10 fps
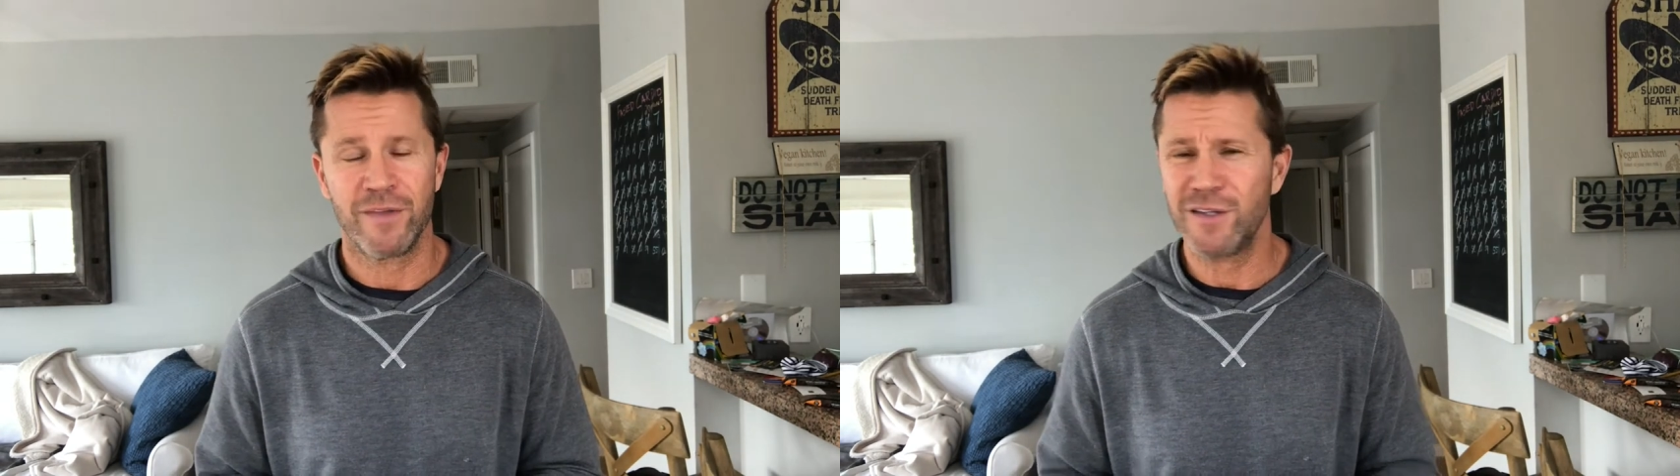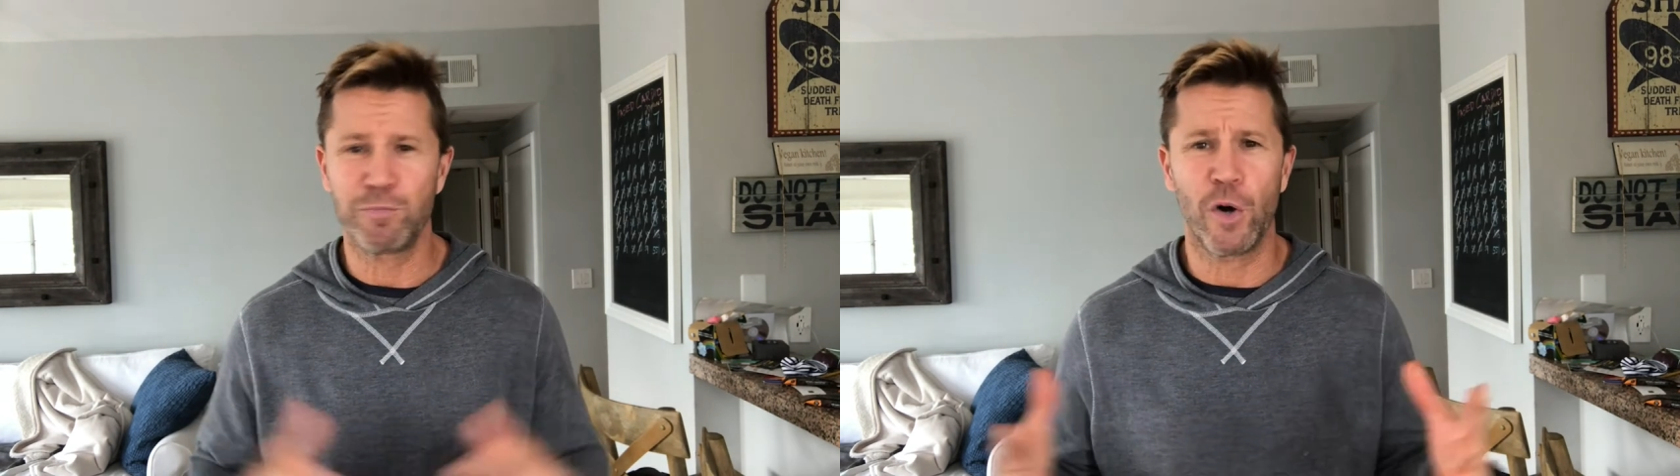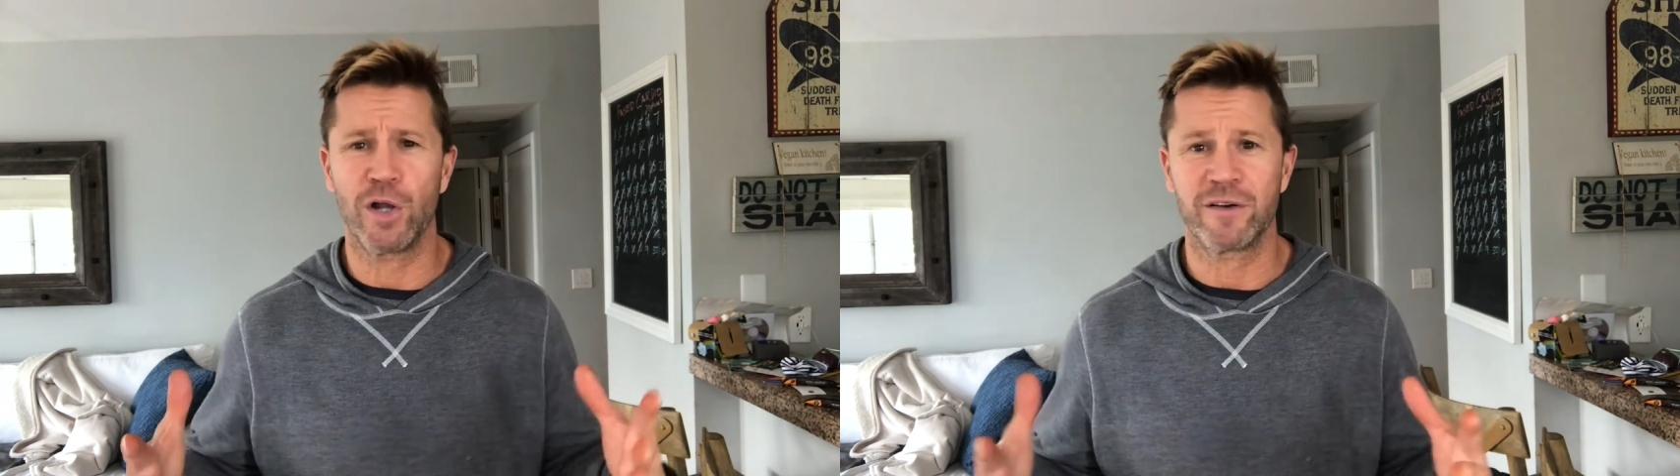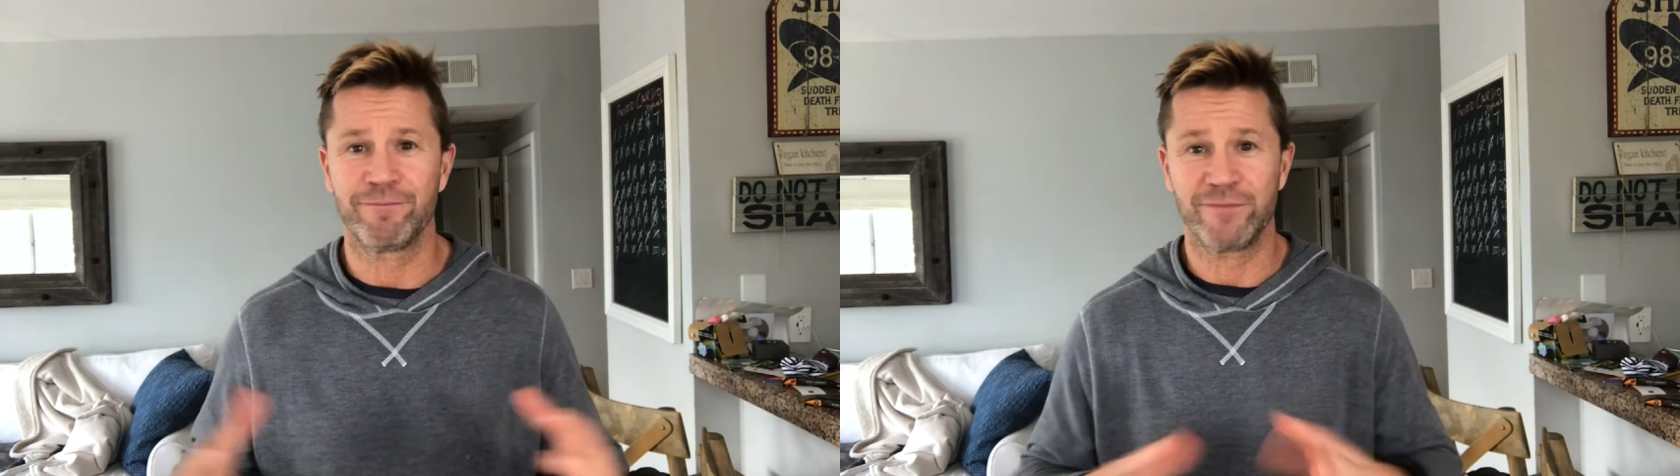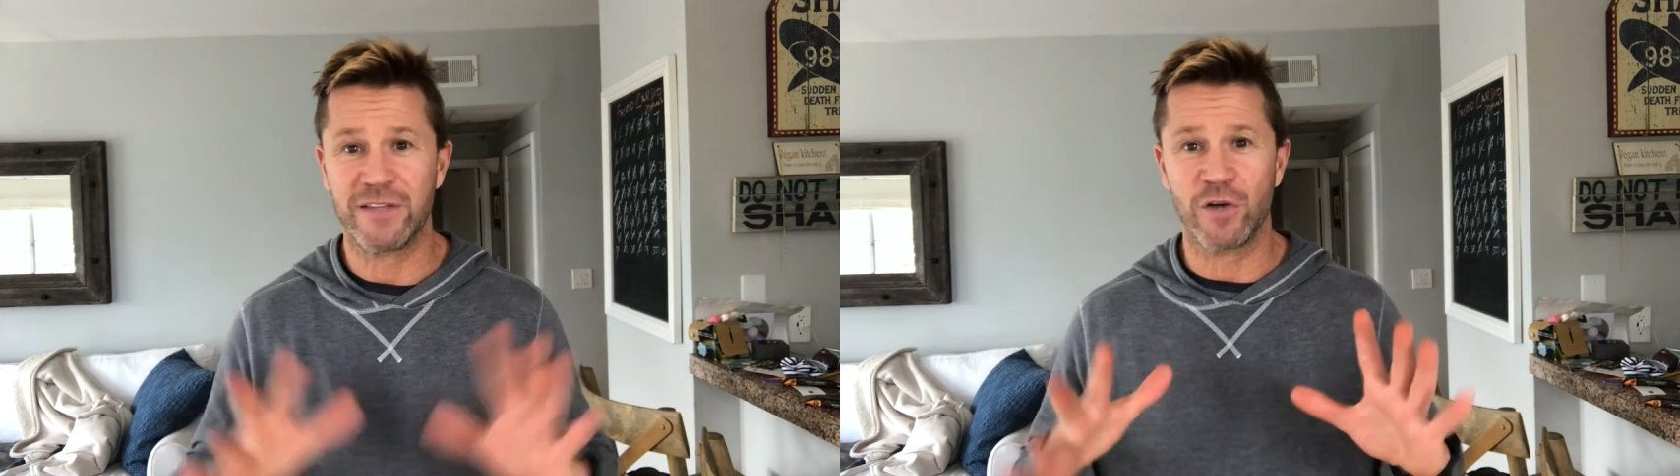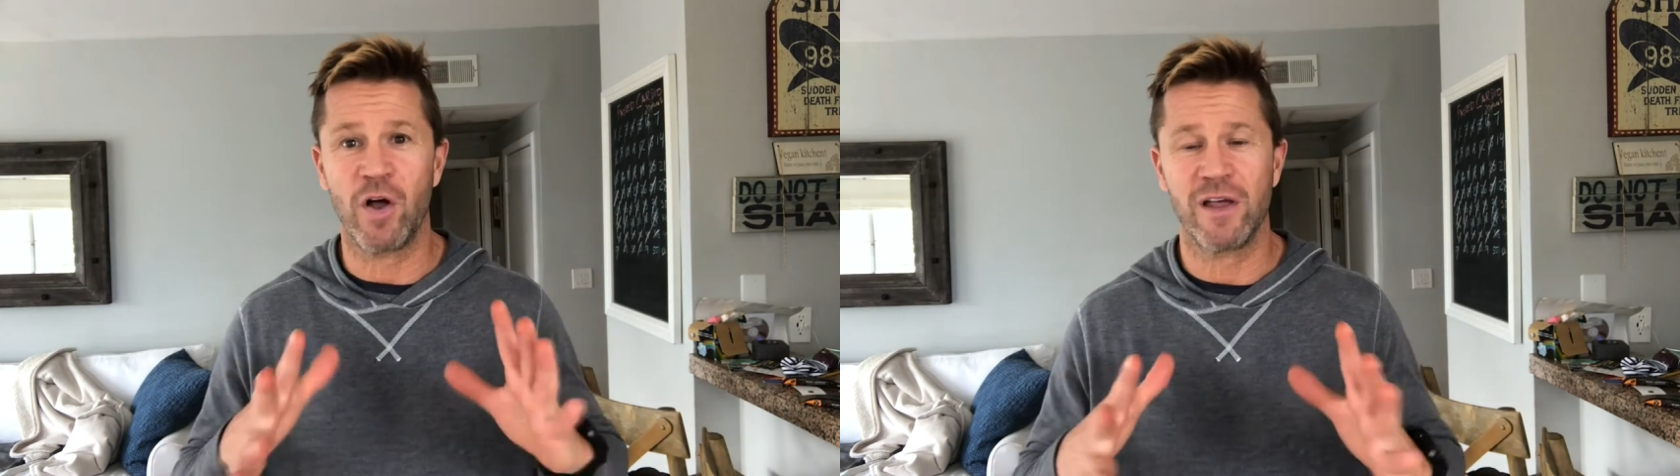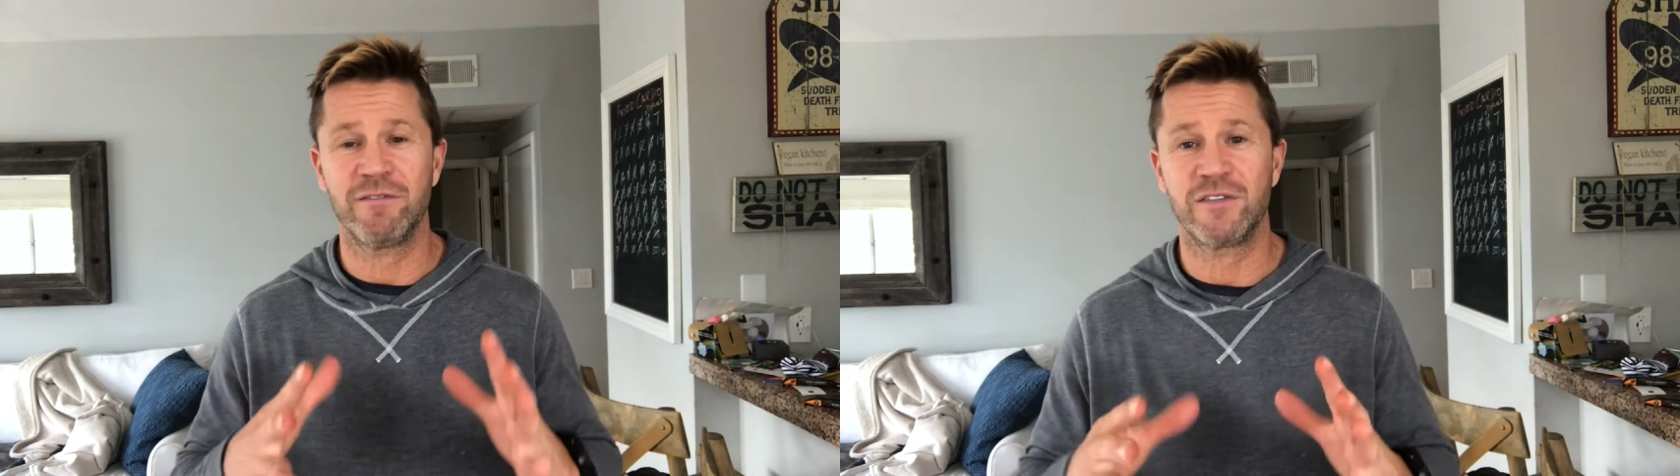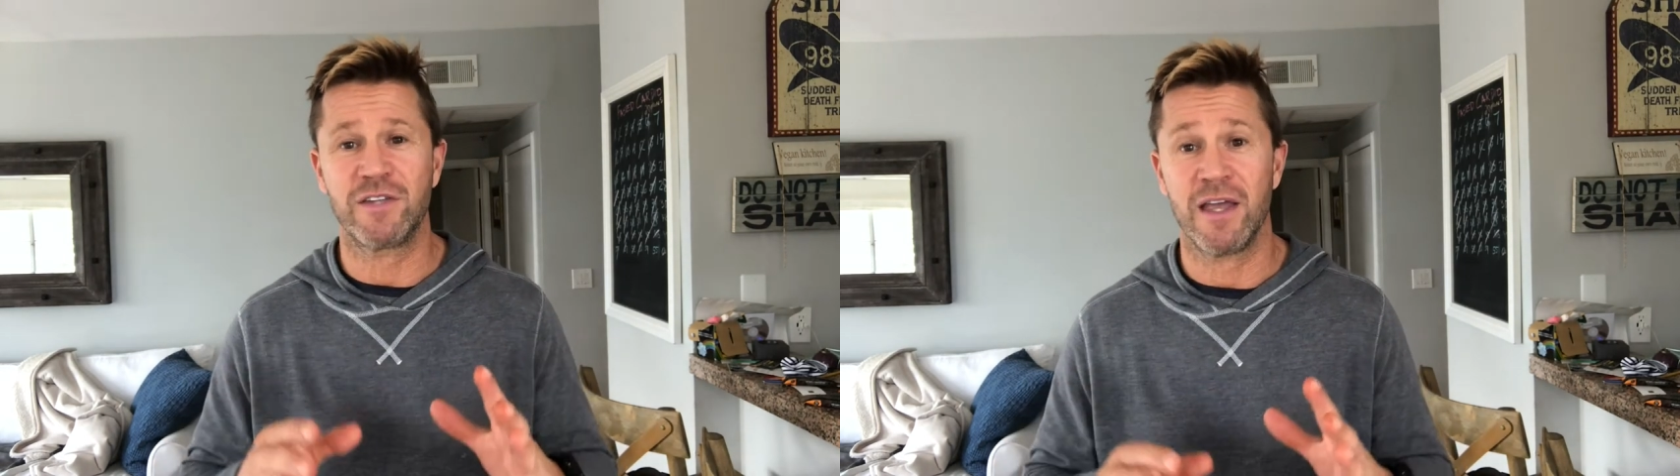It's baller. That's all I
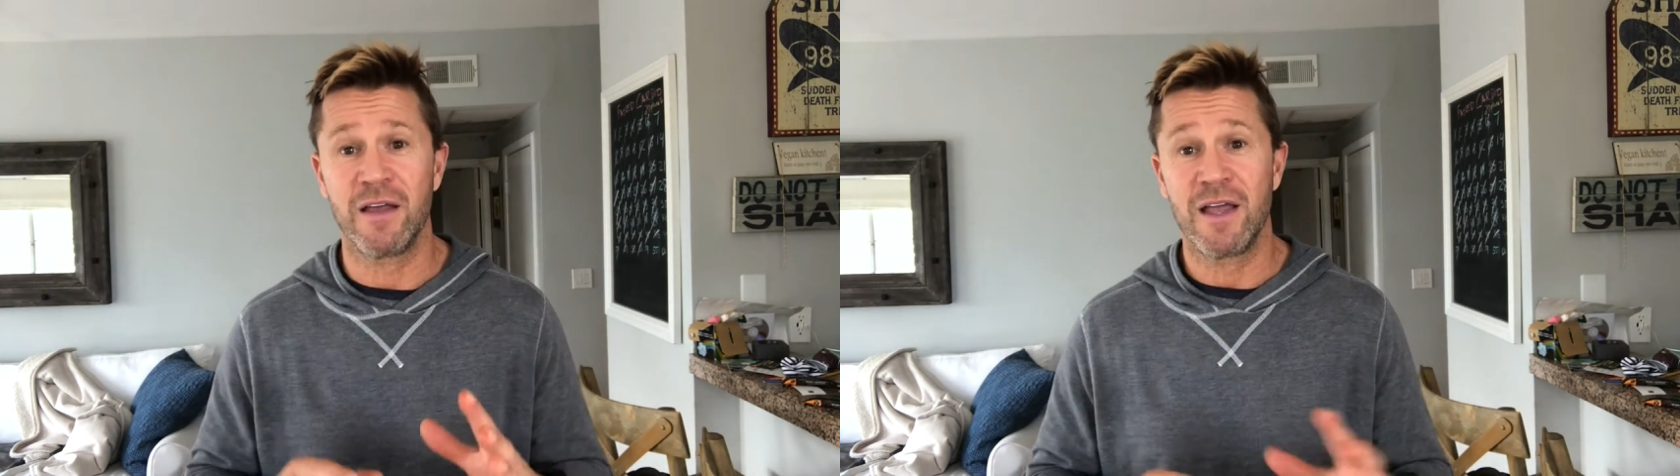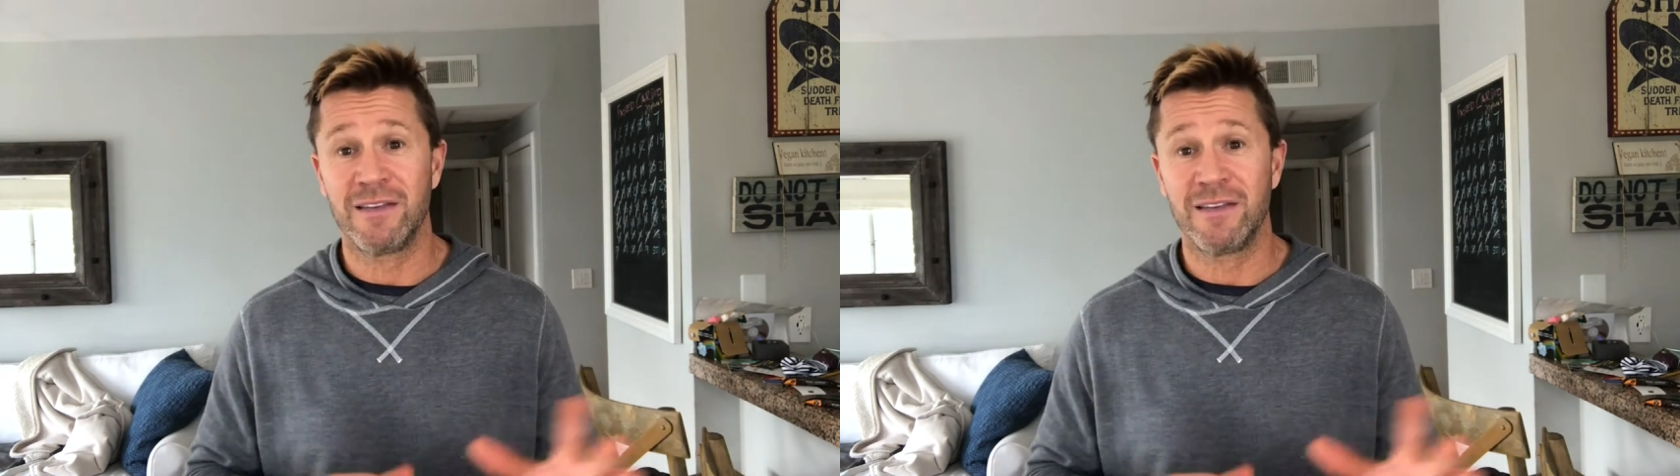have to say.